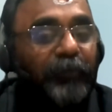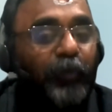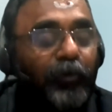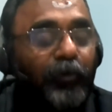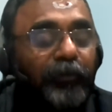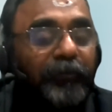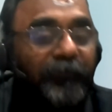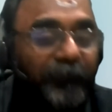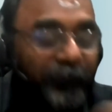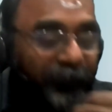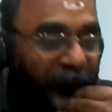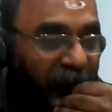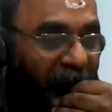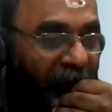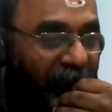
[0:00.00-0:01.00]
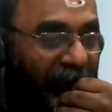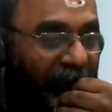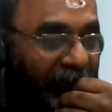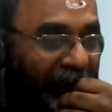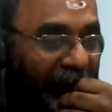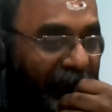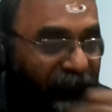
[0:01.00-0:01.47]
about,
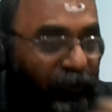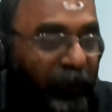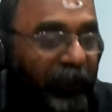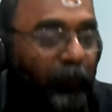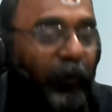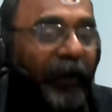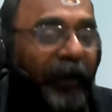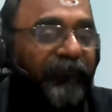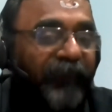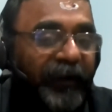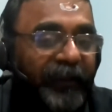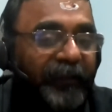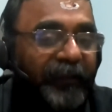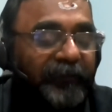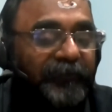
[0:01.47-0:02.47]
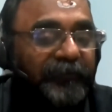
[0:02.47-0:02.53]
have you required funding?